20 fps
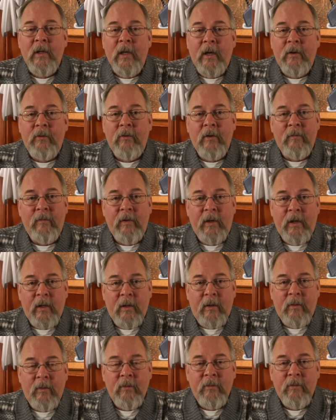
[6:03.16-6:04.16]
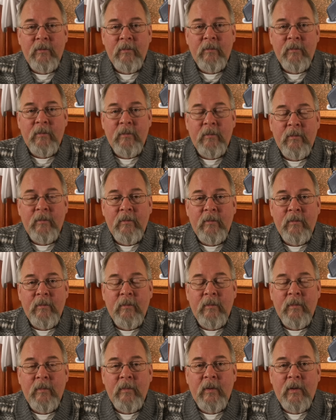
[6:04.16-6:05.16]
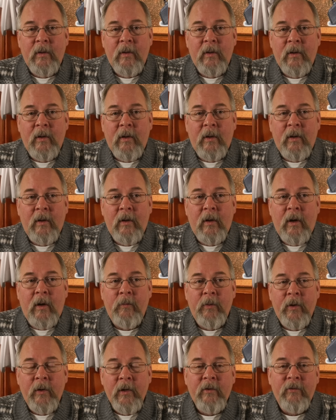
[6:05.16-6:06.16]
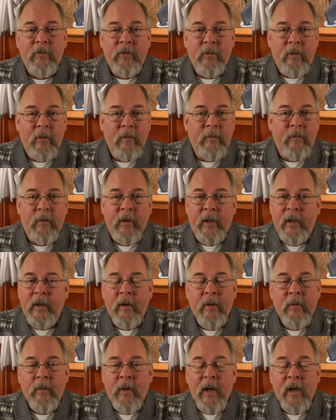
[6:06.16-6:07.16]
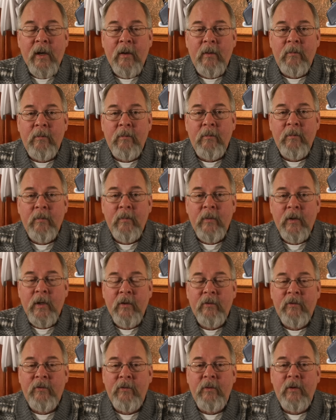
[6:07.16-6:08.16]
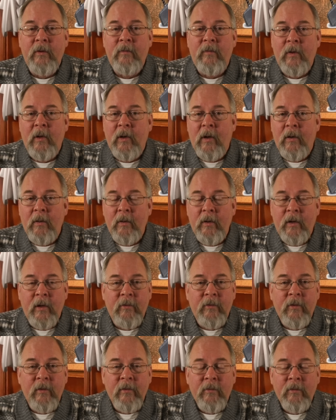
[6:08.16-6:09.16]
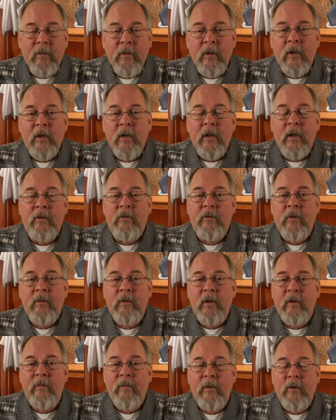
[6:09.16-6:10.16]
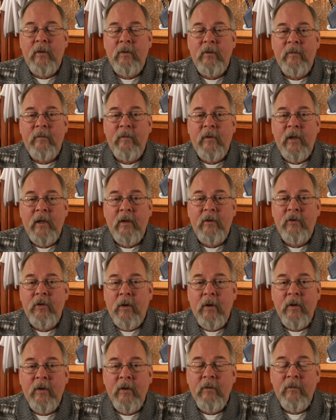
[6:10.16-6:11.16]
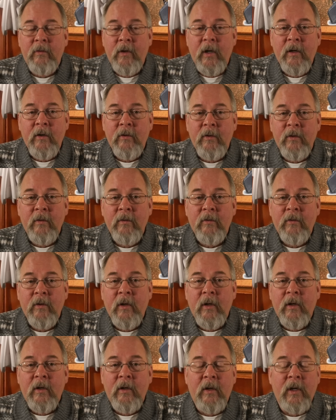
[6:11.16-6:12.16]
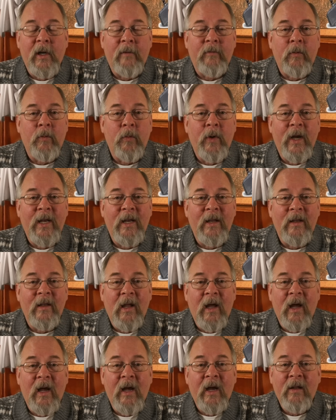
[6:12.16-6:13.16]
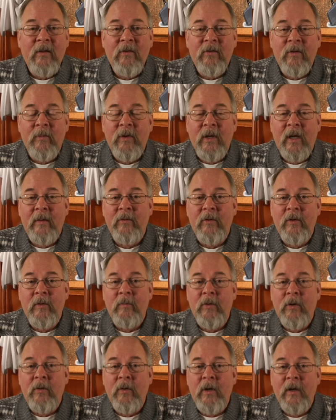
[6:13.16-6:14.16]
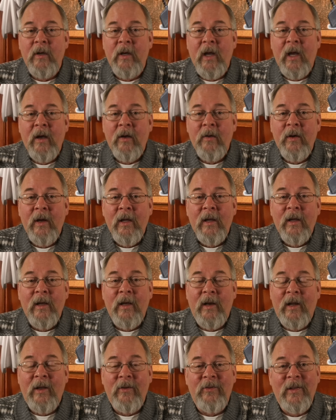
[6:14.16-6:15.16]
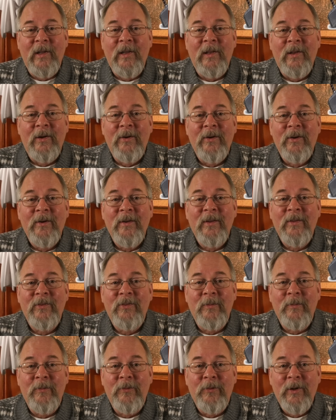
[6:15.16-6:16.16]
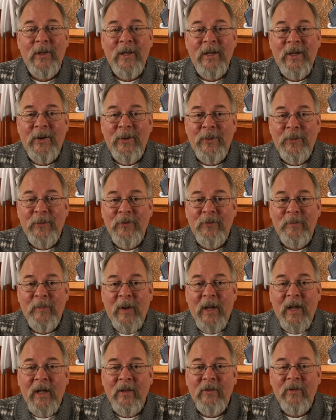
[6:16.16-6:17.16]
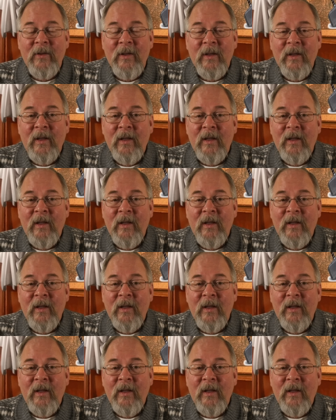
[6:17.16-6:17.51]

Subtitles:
electric vehicles are really suited for in and around. They're not suited for long distance. It's so difficult to find charging stations. You have to wait in line. Sometimes they're broken down. And as they learned in some really cold spots,